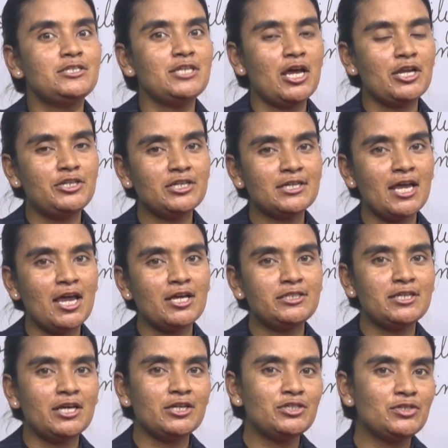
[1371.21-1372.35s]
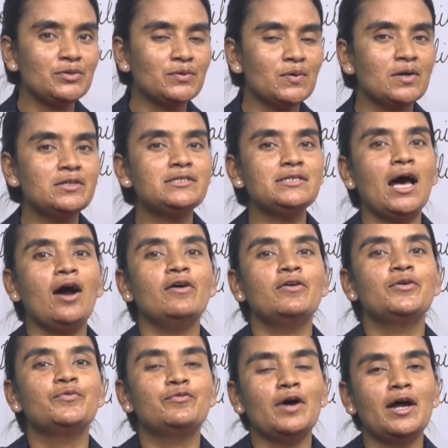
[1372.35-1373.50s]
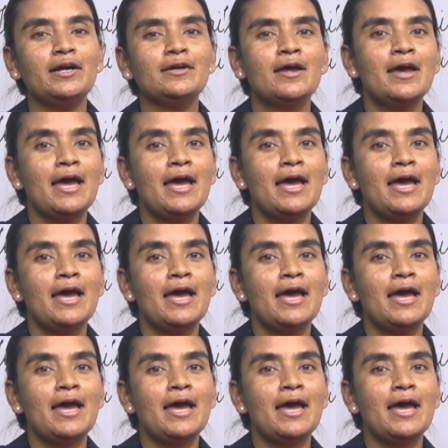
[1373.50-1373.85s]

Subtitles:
dedicated towards our work